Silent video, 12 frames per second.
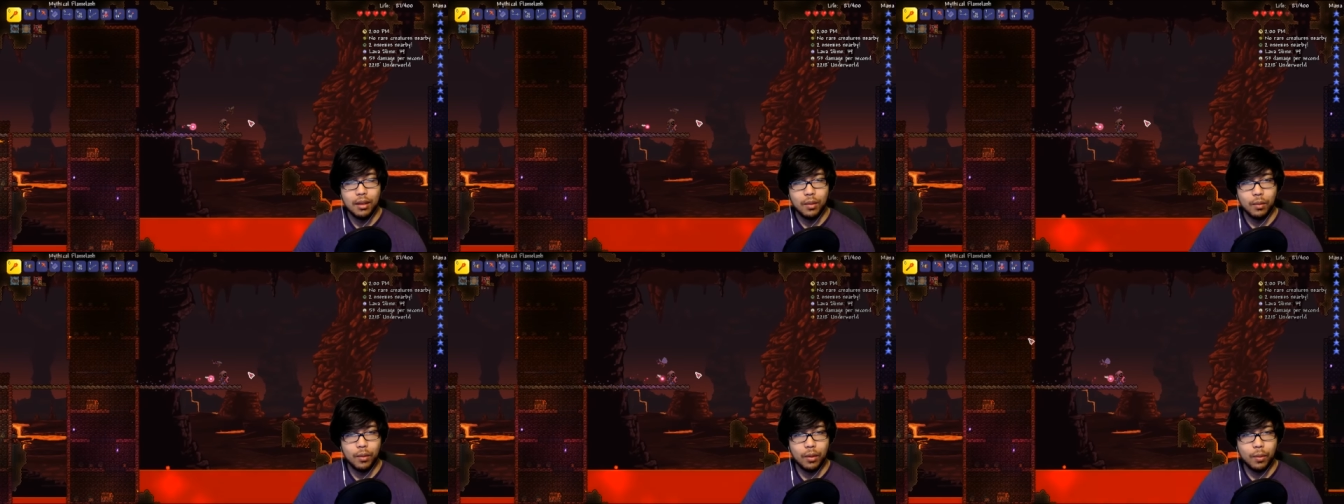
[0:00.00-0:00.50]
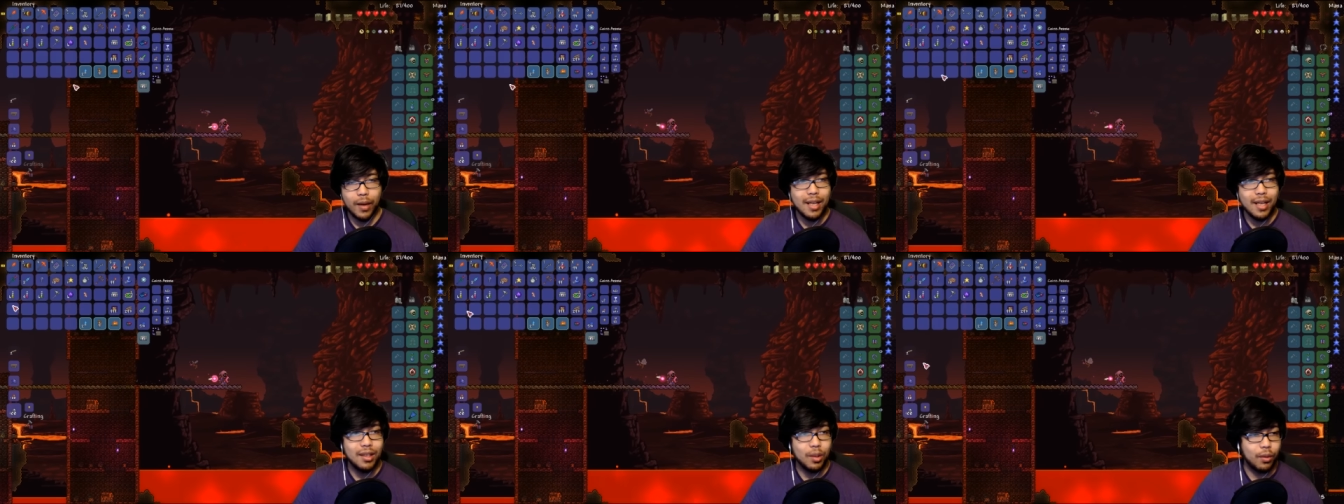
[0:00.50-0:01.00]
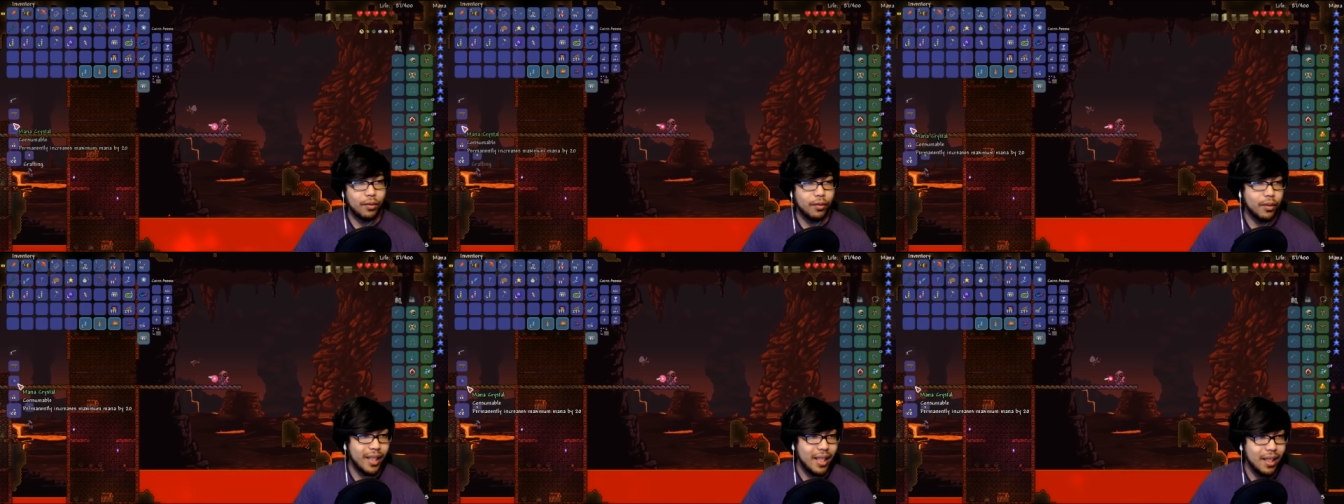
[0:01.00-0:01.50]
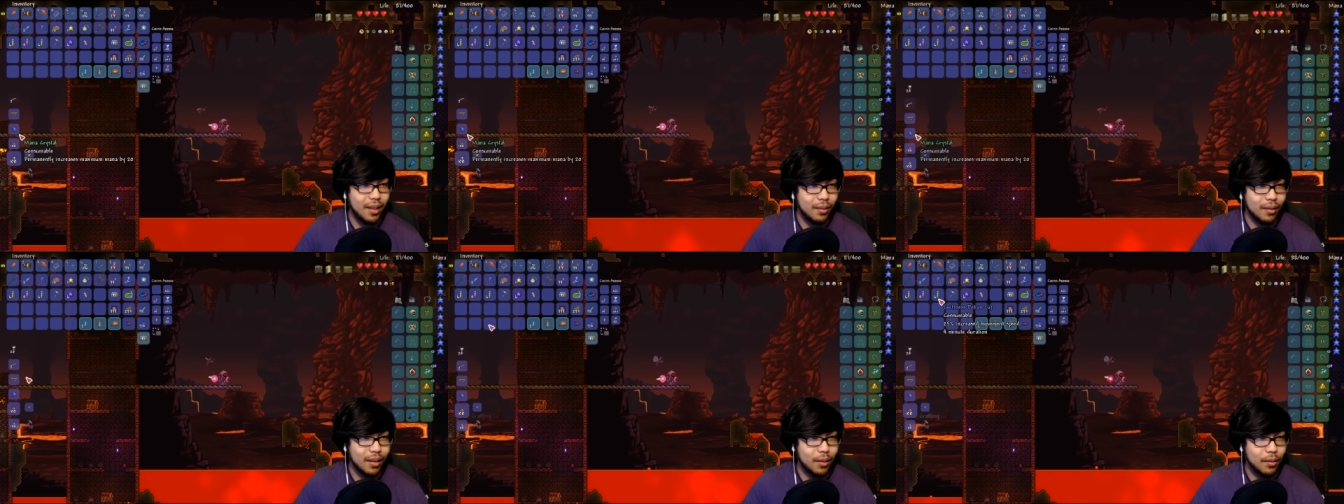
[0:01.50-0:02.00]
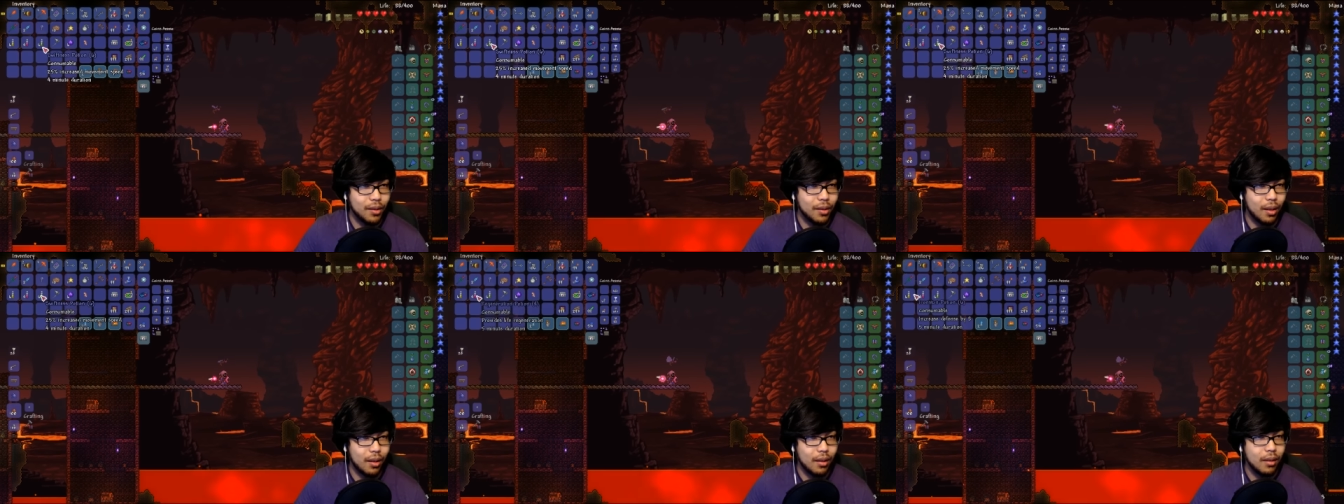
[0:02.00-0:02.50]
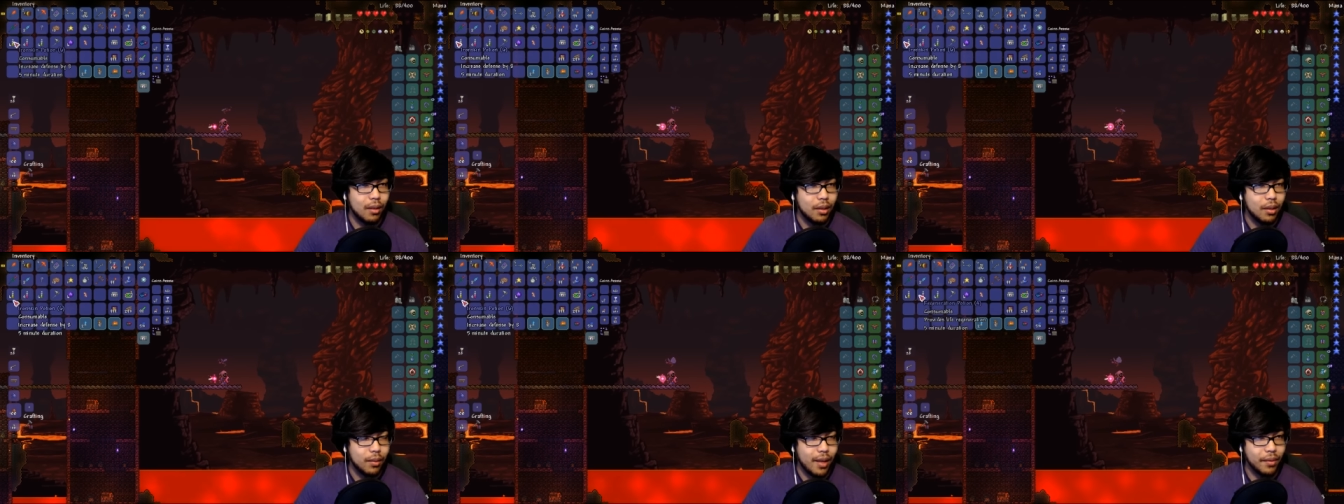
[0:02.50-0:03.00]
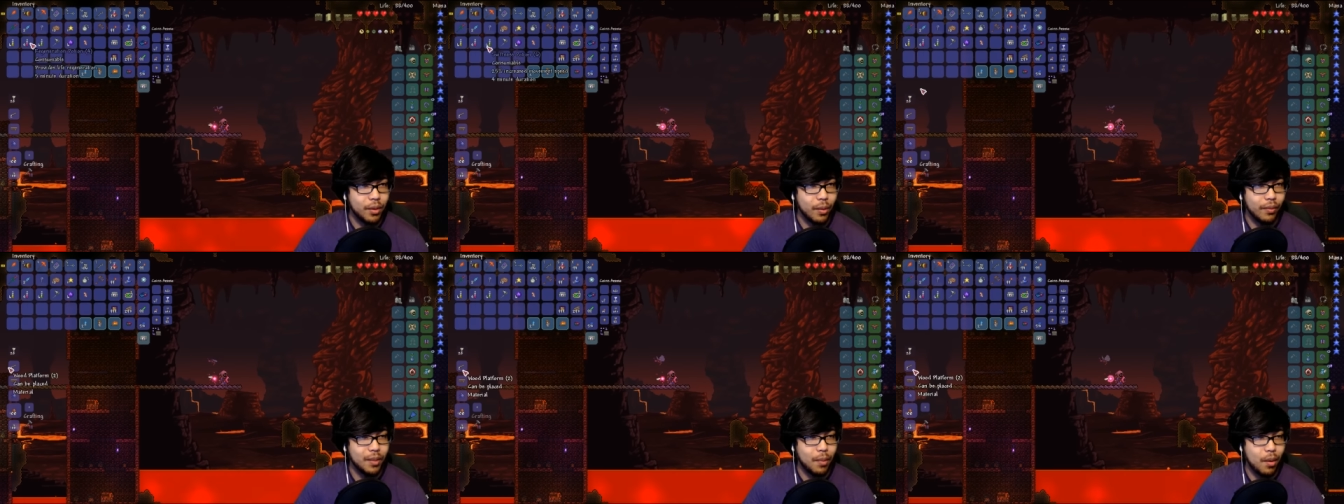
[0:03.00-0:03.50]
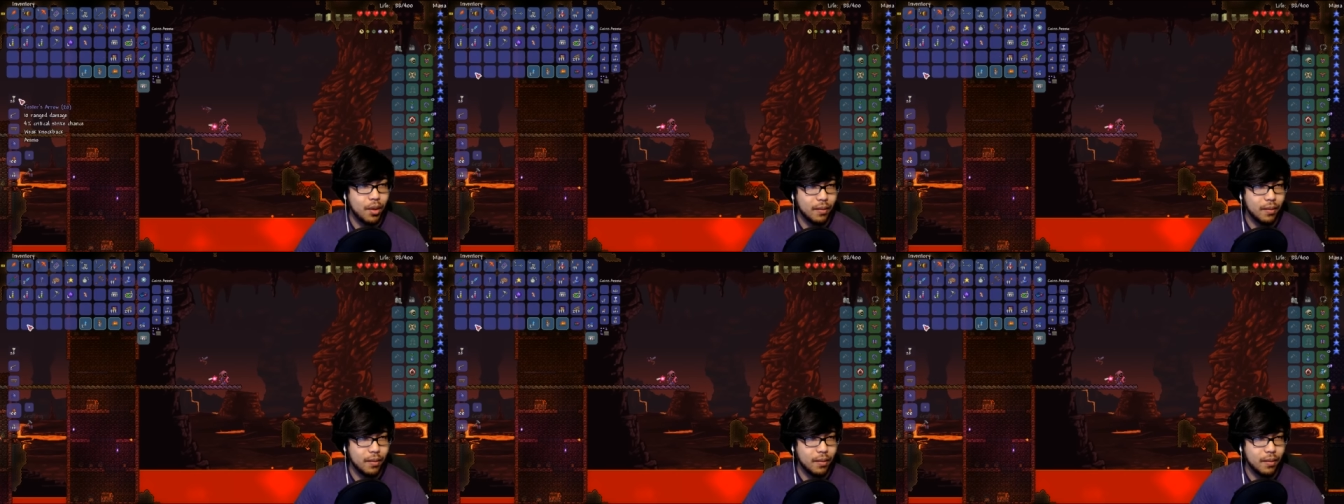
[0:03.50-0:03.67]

We'll wait until we're fully healed, and then we'll start. We have swiftest potion.